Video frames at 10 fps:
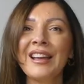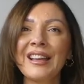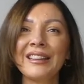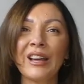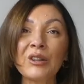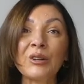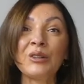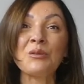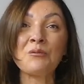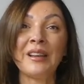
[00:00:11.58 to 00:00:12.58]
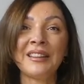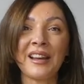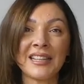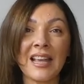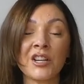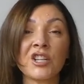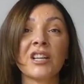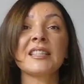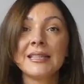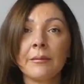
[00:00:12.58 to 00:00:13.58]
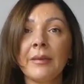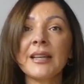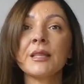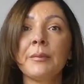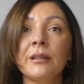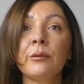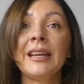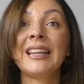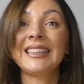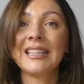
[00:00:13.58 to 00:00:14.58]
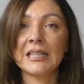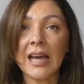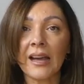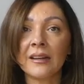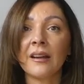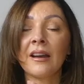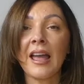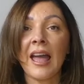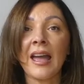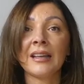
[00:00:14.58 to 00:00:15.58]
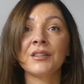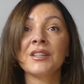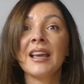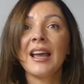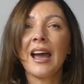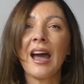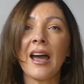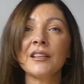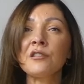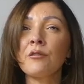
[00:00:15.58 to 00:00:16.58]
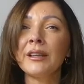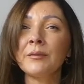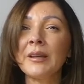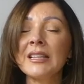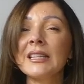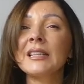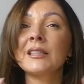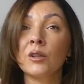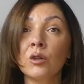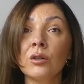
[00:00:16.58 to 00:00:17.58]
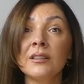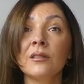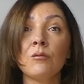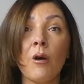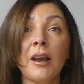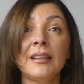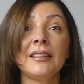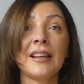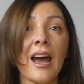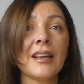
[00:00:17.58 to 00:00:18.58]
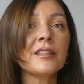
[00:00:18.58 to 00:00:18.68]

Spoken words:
the good winter essentials. It's a mix between designer and high street pieces, good quality high